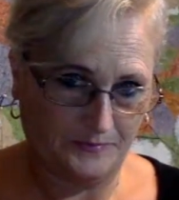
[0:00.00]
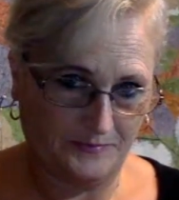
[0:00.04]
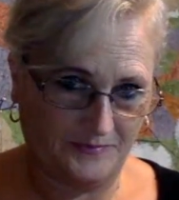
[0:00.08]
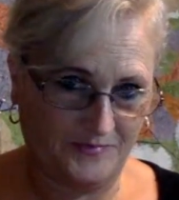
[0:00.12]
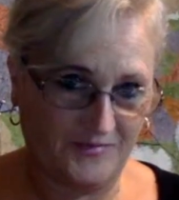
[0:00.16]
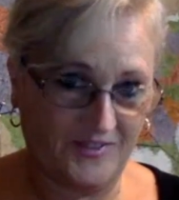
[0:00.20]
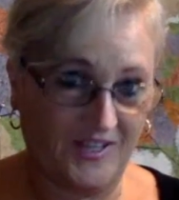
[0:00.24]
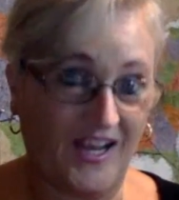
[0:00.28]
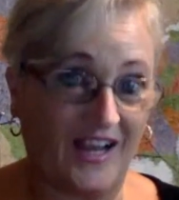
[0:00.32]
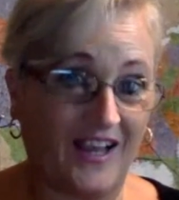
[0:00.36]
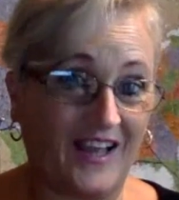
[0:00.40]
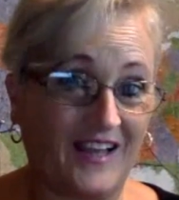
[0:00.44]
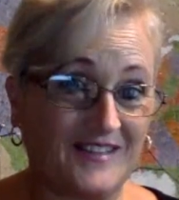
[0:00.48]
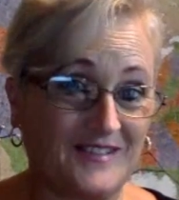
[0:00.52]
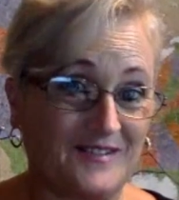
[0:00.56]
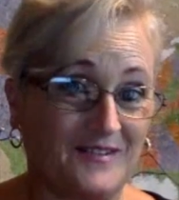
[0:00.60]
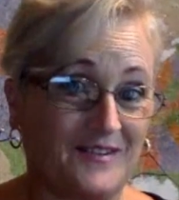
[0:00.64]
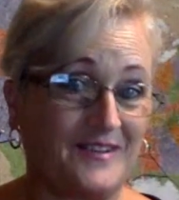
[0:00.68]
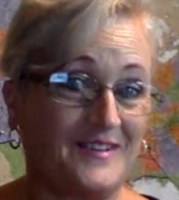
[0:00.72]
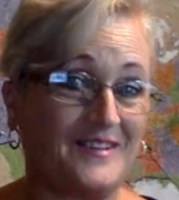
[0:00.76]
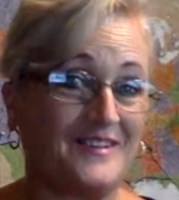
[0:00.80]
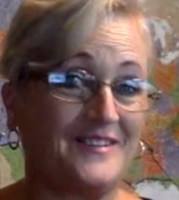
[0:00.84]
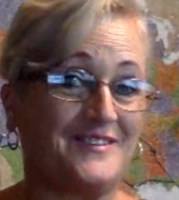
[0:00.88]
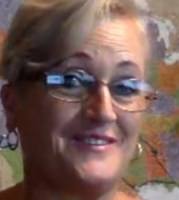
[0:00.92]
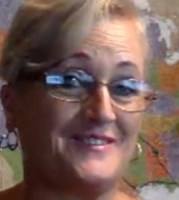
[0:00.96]
See, I got some
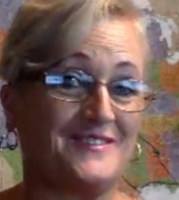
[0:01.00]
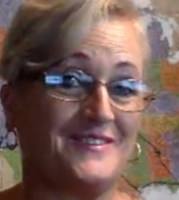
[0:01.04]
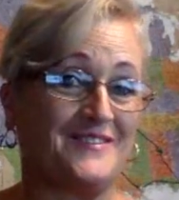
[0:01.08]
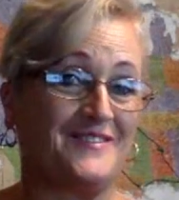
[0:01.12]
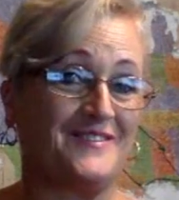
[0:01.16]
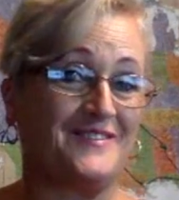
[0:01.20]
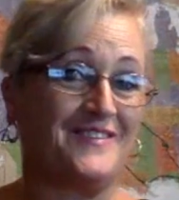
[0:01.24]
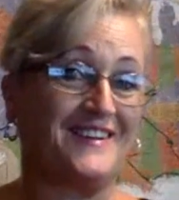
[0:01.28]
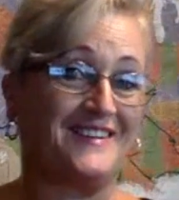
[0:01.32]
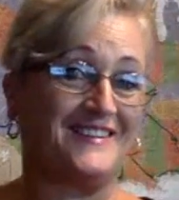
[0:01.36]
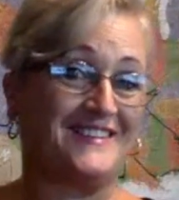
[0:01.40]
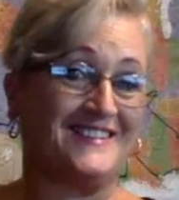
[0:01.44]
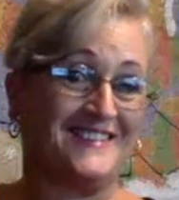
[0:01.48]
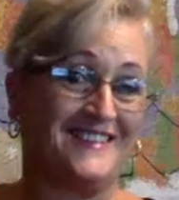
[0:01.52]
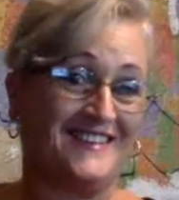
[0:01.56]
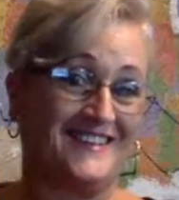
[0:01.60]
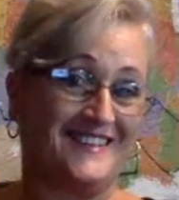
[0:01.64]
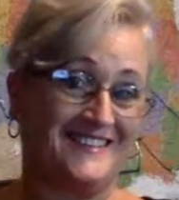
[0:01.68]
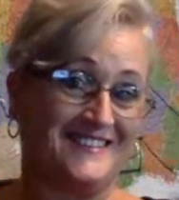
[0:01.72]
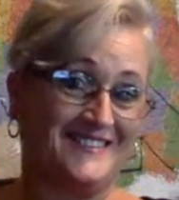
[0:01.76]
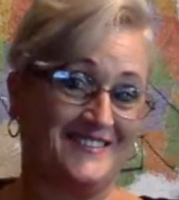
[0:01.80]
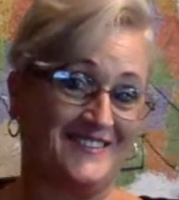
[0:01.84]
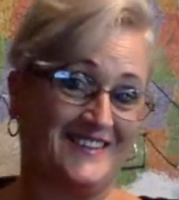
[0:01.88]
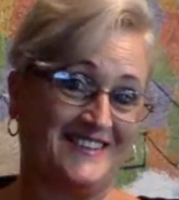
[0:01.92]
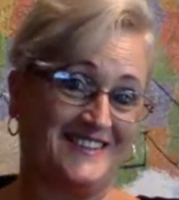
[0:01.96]
good trivia
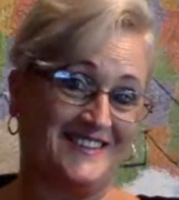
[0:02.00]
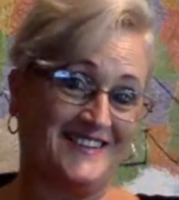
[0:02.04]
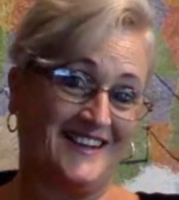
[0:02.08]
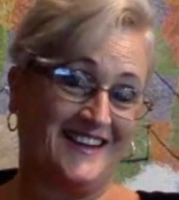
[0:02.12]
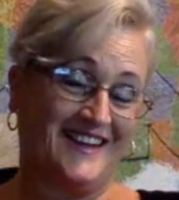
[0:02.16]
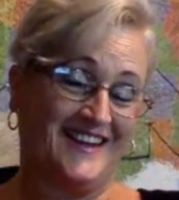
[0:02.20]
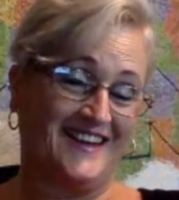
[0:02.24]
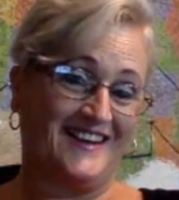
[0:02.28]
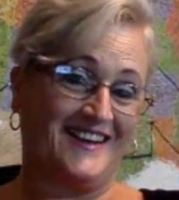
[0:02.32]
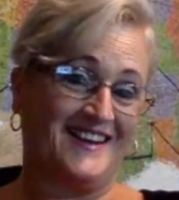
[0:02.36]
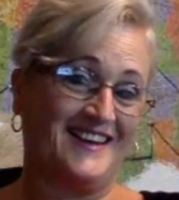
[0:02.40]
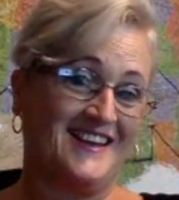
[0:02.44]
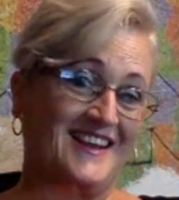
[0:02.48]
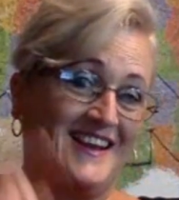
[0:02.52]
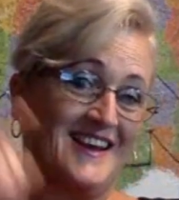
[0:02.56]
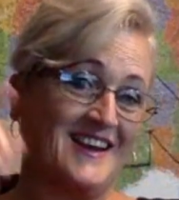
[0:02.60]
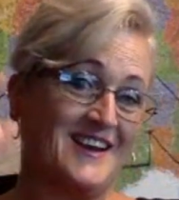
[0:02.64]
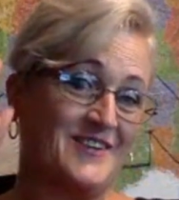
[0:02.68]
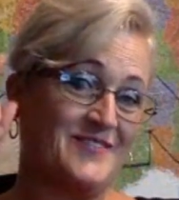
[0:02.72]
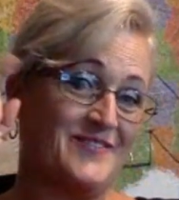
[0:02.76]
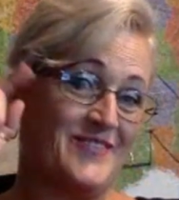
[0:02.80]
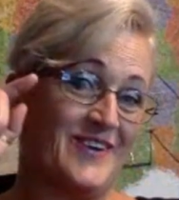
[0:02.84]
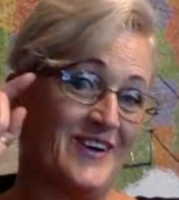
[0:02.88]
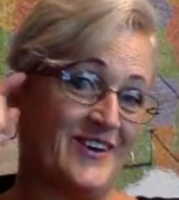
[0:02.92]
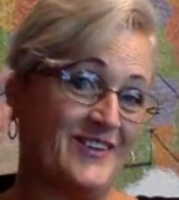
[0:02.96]
things because I can think
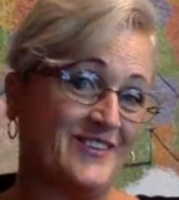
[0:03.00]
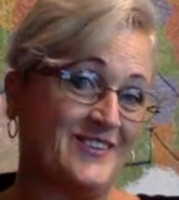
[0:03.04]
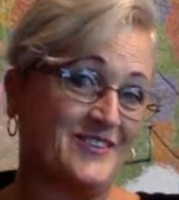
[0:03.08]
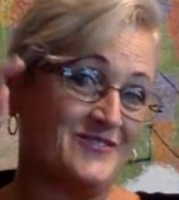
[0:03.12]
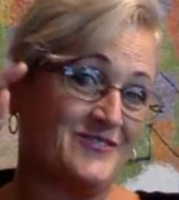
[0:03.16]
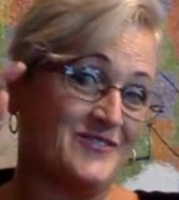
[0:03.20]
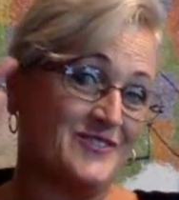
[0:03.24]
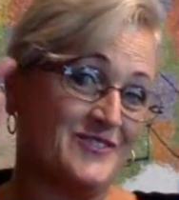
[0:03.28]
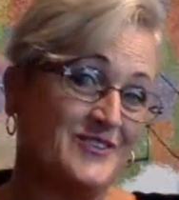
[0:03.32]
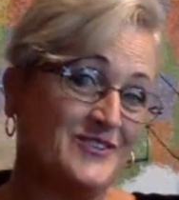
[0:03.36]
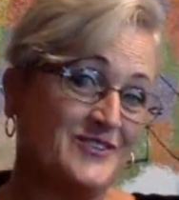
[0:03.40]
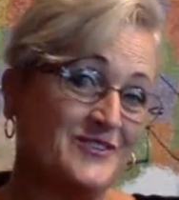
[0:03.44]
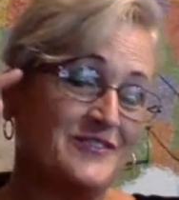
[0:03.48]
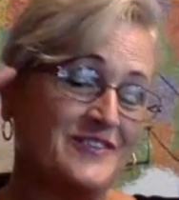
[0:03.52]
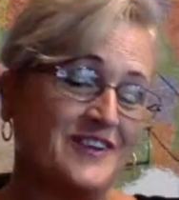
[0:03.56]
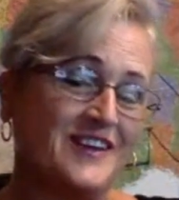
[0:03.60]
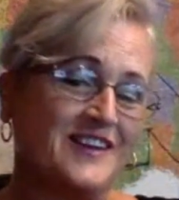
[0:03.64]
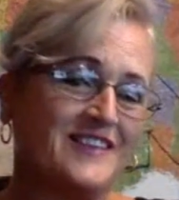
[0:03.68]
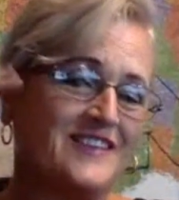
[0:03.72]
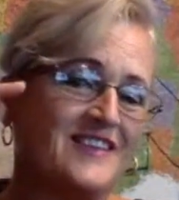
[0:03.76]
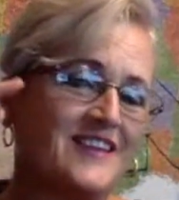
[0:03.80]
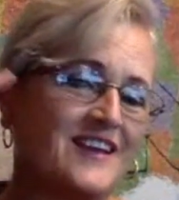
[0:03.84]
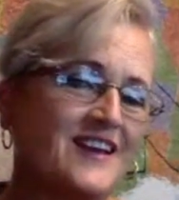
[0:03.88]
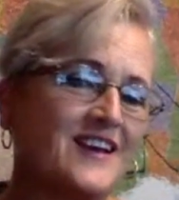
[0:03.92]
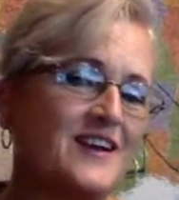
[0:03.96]
about the
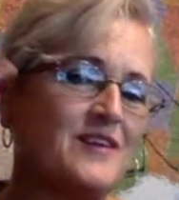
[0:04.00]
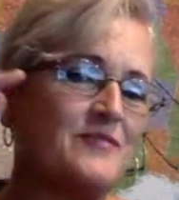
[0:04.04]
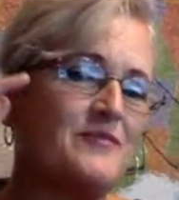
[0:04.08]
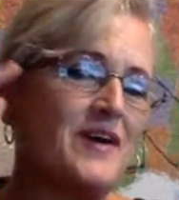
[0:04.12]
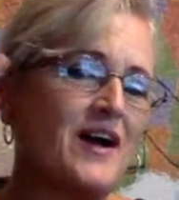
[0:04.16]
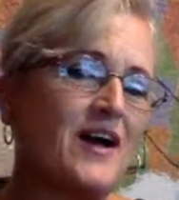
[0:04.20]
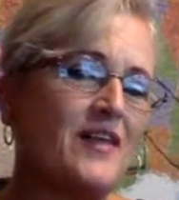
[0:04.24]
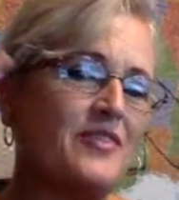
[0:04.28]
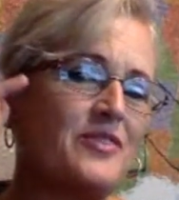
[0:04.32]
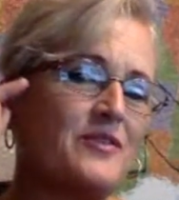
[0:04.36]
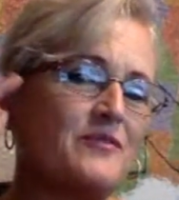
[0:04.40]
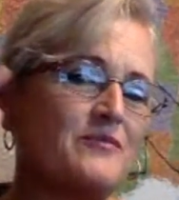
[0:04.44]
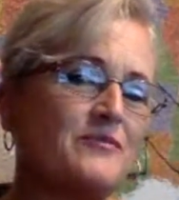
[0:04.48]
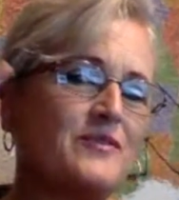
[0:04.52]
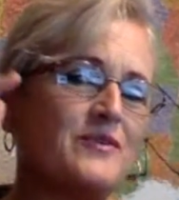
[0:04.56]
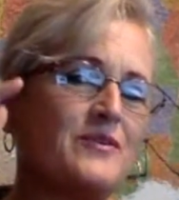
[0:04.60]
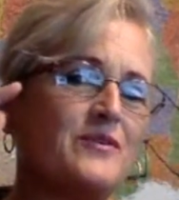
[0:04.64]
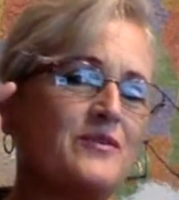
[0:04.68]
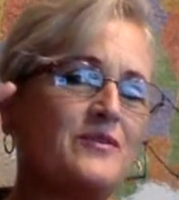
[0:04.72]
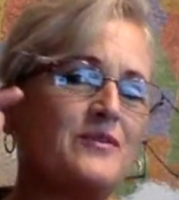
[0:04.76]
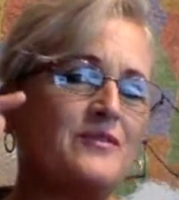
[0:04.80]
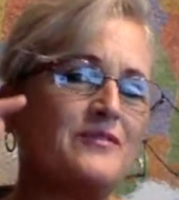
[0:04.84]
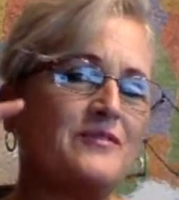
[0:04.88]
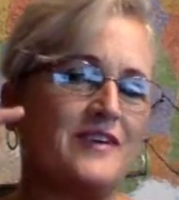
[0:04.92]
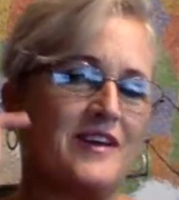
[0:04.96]
movie. Think about the
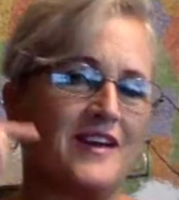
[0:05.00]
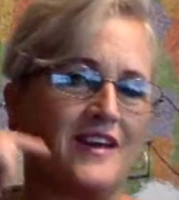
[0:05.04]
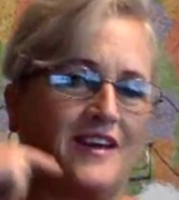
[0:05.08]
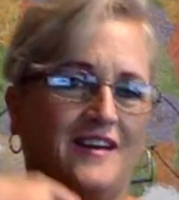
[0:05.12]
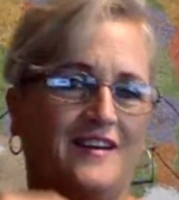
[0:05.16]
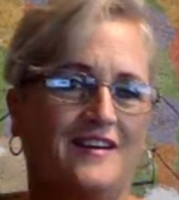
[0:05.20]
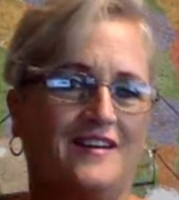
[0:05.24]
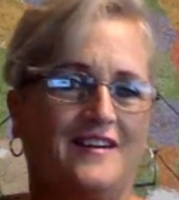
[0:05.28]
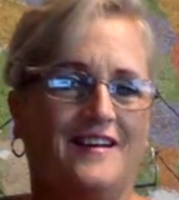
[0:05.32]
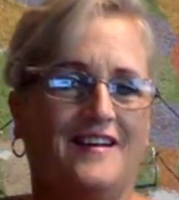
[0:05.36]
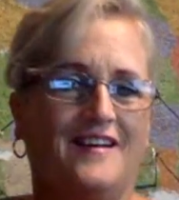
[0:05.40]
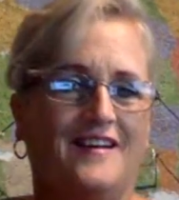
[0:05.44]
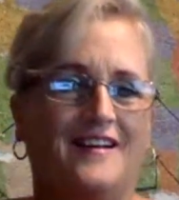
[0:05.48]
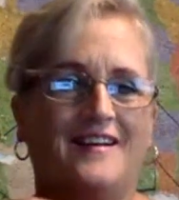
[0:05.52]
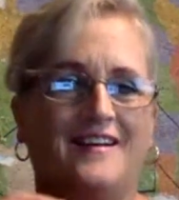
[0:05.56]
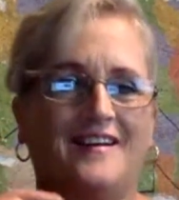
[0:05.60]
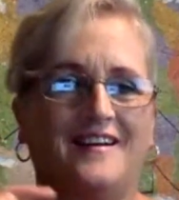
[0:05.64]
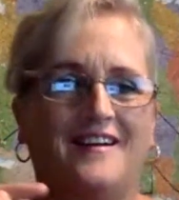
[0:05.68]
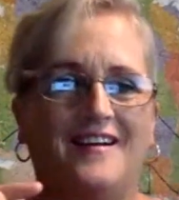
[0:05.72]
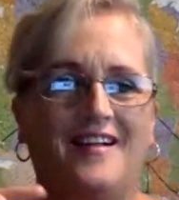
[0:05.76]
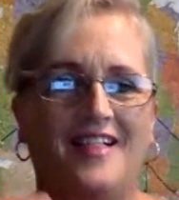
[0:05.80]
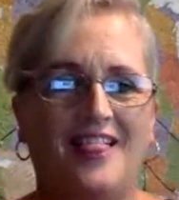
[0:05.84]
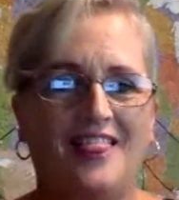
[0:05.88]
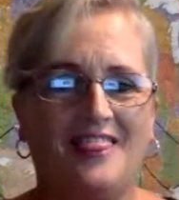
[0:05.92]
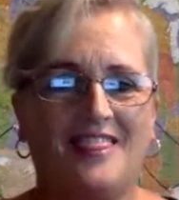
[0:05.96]
movie.
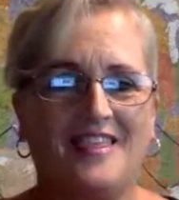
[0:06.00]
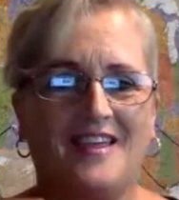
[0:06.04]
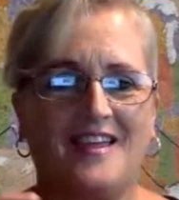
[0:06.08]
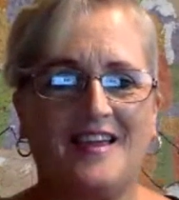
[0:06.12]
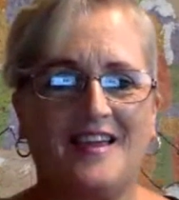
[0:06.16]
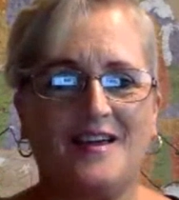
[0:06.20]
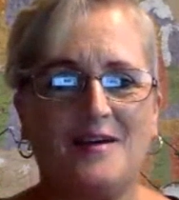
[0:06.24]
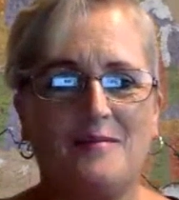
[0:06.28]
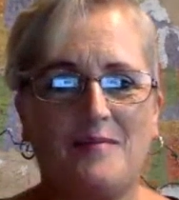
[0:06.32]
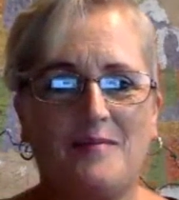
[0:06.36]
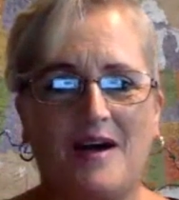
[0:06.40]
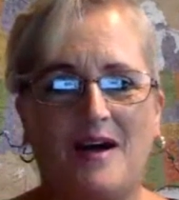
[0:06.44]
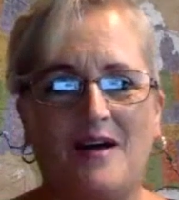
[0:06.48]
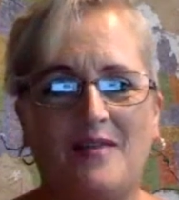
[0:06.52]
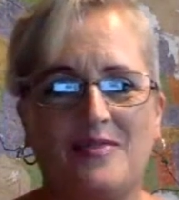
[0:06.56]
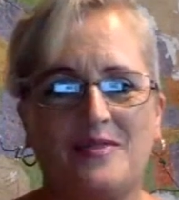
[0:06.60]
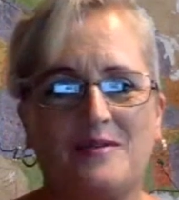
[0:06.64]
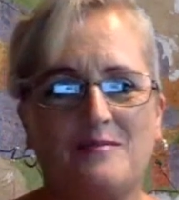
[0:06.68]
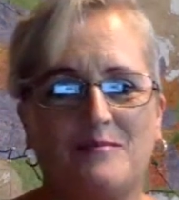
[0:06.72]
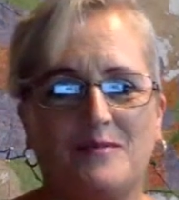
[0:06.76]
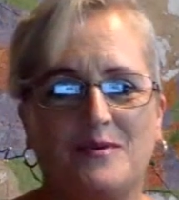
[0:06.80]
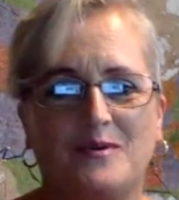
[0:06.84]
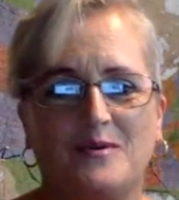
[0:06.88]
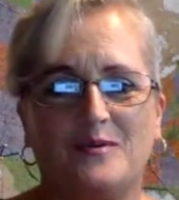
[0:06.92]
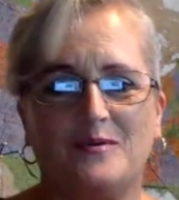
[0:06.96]
Think about the
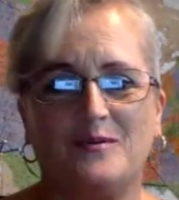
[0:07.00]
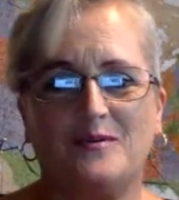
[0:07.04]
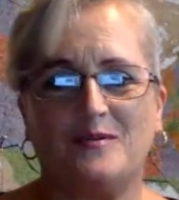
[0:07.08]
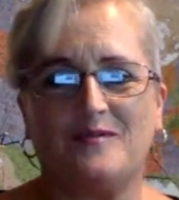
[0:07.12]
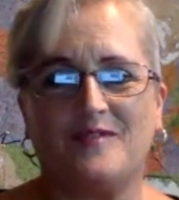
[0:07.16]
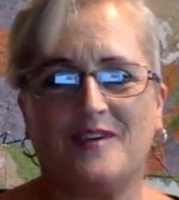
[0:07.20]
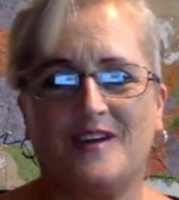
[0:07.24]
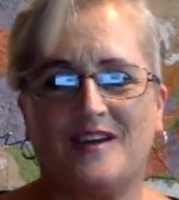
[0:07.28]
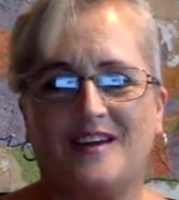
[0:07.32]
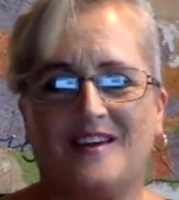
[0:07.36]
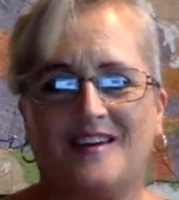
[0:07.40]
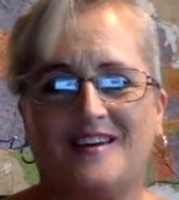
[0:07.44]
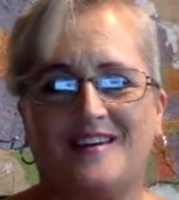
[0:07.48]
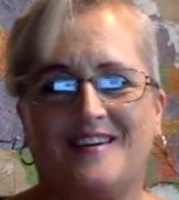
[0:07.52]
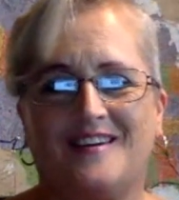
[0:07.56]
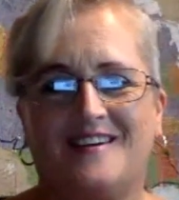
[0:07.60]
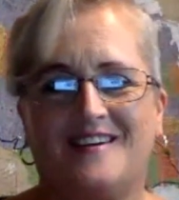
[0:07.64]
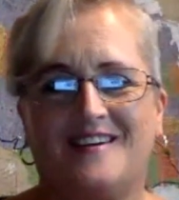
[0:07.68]
movie.